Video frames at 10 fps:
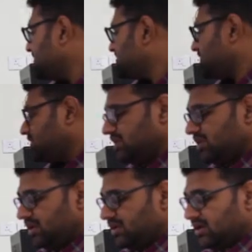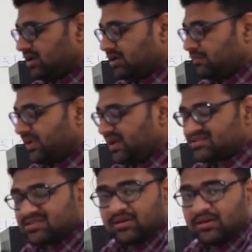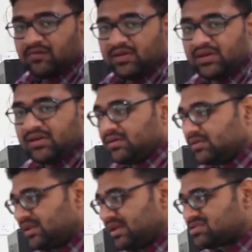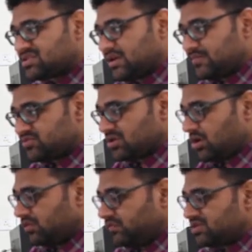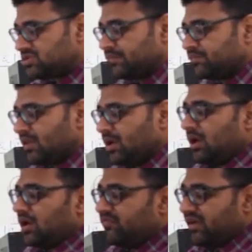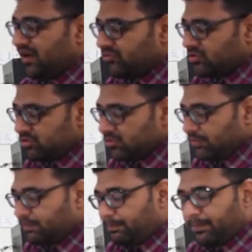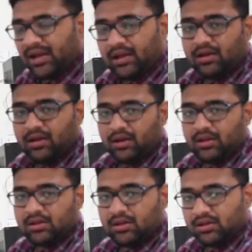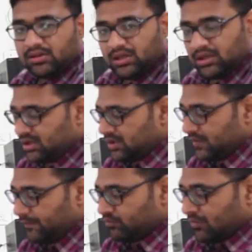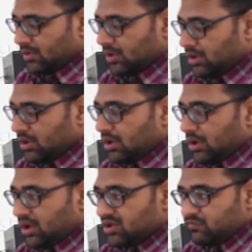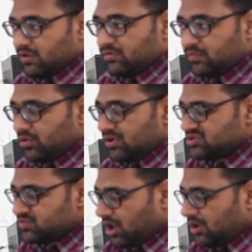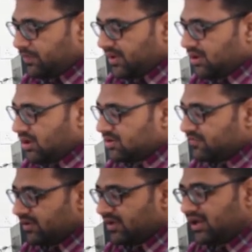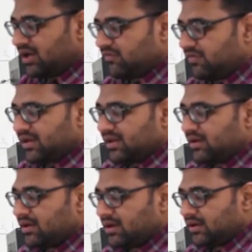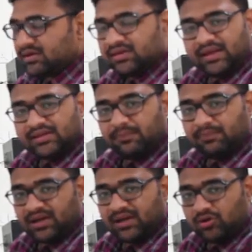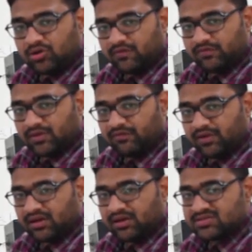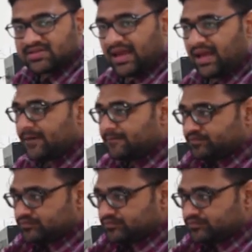this we need we need thin strips on which we have to prick we have to put a small prick on the finger, and we can take the blood out of the fingers and